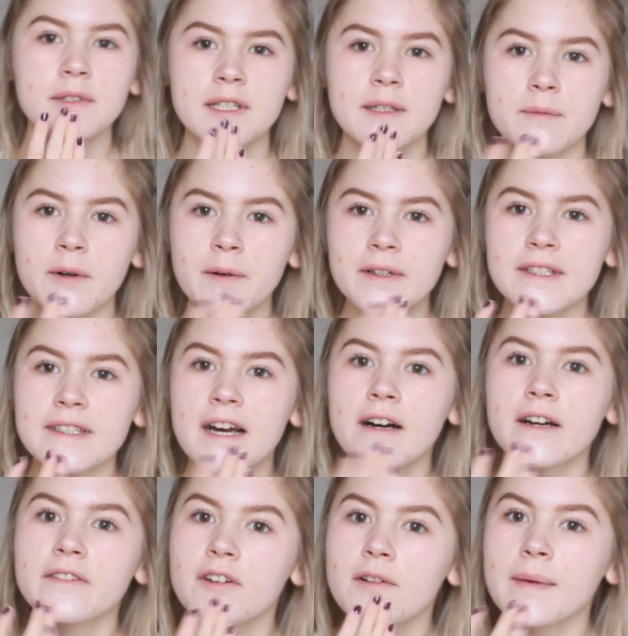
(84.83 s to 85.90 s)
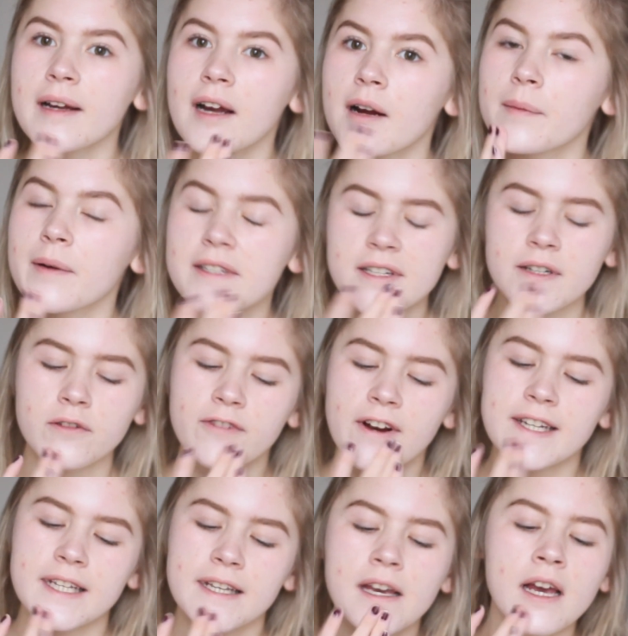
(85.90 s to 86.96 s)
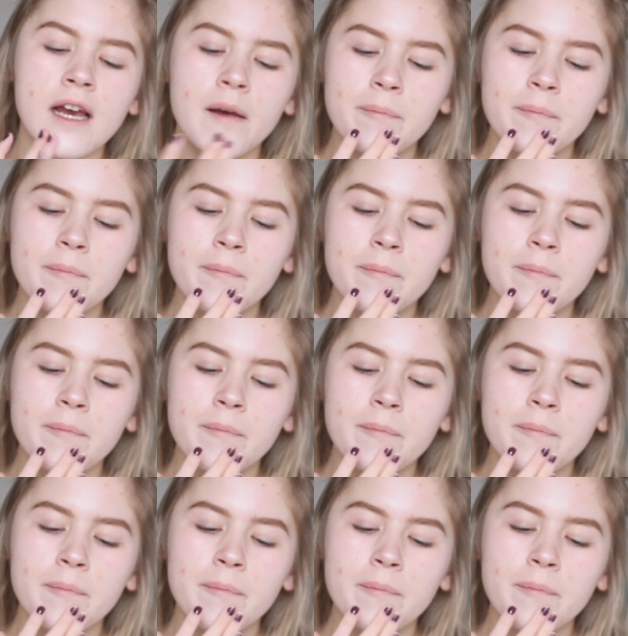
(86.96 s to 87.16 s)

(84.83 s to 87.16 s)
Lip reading: You can probably tell I've got my eyebrows done already